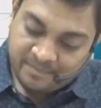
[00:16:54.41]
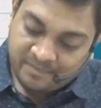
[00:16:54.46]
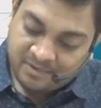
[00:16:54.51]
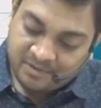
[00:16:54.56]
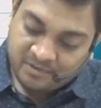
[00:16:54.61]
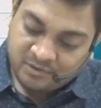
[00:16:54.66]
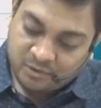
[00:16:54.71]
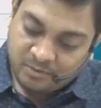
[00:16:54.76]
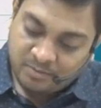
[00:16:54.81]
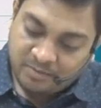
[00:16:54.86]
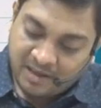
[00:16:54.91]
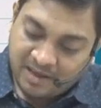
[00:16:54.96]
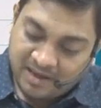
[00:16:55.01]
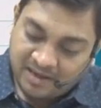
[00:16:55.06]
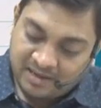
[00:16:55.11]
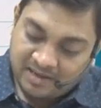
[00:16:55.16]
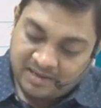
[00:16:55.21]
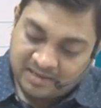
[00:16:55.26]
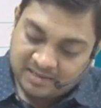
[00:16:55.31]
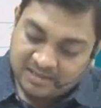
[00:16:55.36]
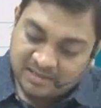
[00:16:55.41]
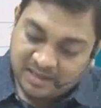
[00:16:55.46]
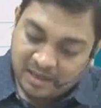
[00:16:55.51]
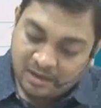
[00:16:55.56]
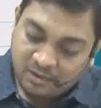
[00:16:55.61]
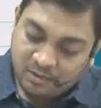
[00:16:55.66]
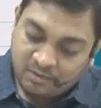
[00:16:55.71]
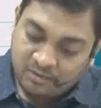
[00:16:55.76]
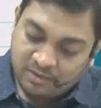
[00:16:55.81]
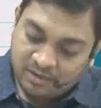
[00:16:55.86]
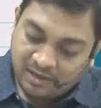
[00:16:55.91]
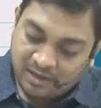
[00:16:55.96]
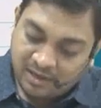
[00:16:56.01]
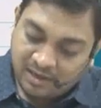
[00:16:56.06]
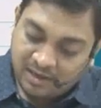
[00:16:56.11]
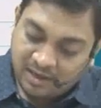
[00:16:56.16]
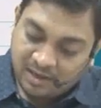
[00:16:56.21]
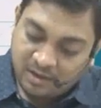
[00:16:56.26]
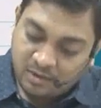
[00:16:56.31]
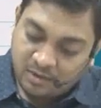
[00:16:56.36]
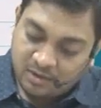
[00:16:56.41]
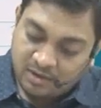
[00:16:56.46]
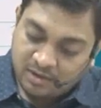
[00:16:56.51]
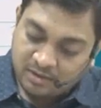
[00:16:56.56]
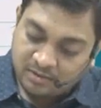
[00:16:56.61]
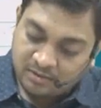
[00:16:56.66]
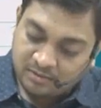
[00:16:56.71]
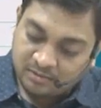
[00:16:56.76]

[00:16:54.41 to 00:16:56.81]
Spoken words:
So by discount allowed